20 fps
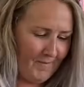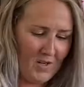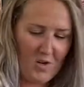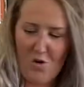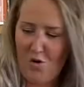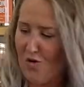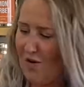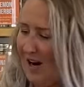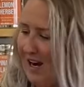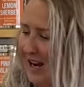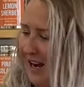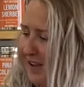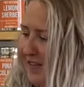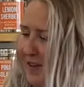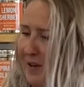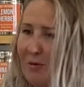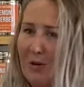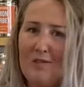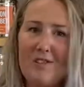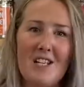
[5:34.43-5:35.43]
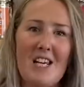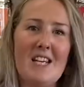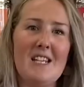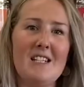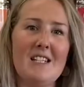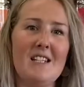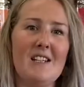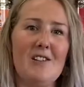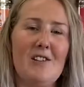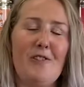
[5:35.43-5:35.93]
All right, I think we've
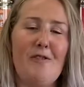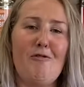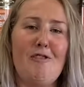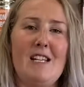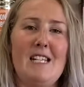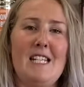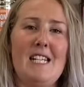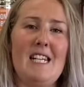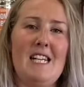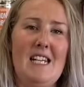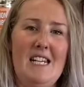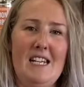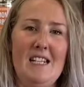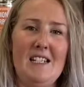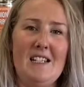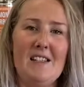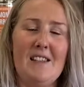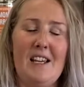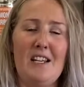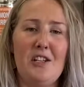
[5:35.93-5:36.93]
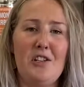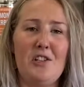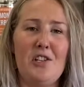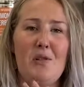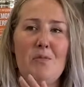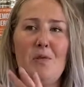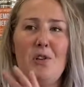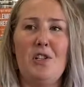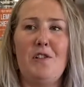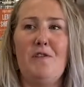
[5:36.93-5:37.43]
tasted our three teas. Thank you so
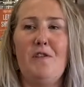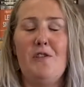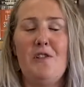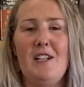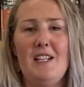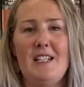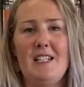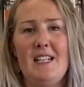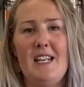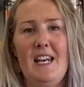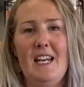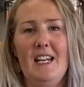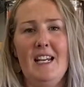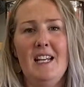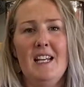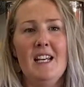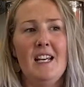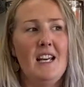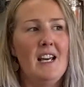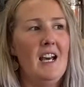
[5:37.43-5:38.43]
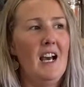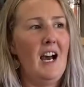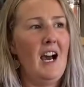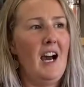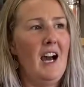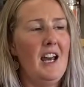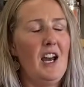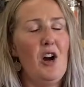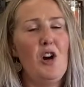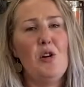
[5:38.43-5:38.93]
much for listening.
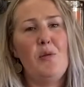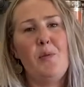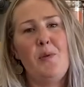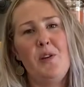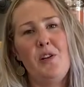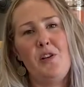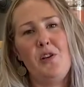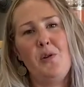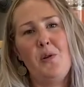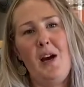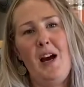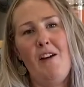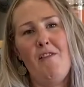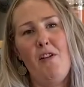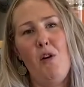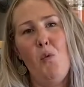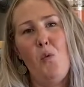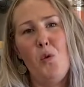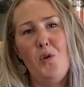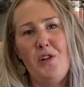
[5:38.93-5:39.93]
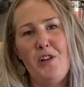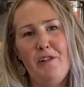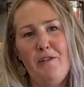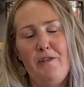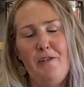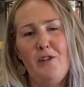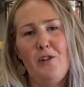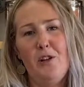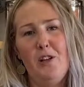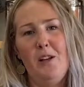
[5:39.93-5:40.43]
I hope that you have a
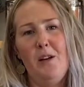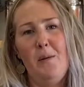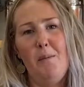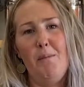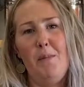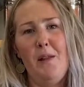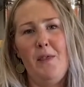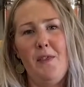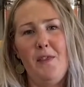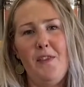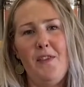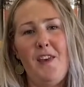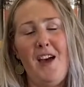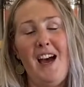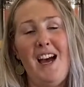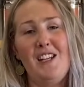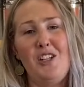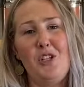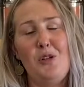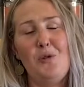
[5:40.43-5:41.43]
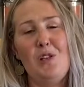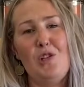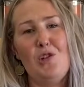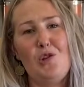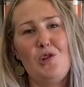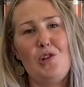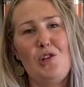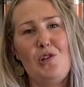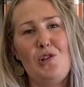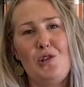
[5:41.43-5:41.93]
wonderful month and you
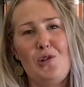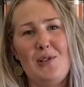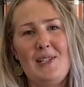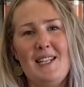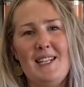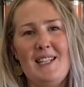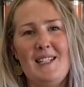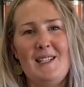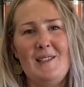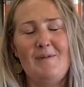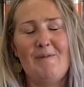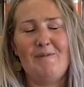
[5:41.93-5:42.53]
enjoy your new teas.